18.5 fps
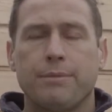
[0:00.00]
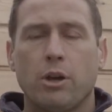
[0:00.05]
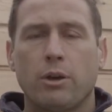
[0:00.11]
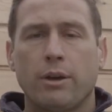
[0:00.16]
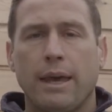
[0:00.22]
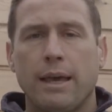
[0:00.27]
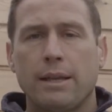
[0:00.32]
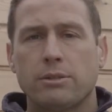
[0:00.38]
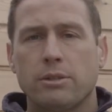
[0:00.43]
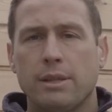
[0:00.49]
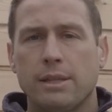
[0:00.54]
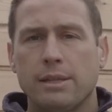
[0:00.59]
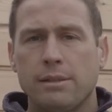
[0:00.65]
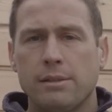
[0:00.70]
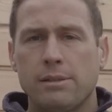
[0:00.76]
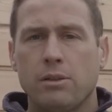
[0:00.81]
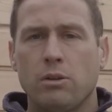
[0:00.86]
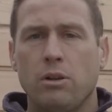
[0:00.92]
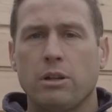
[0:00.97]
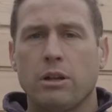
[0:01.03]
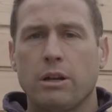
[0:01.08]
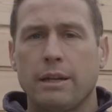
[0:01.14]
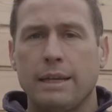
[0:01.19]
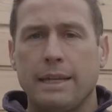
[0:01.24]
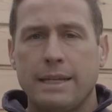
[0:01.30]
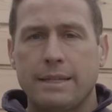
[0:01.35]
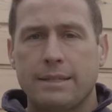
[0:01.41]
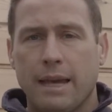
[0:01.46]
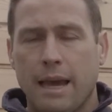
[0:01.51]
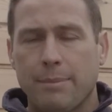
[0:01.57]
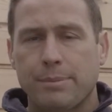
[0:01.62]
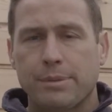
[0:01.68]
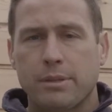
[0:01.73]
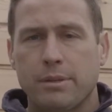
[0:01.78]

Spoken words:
Okay, so this is called our knee tap.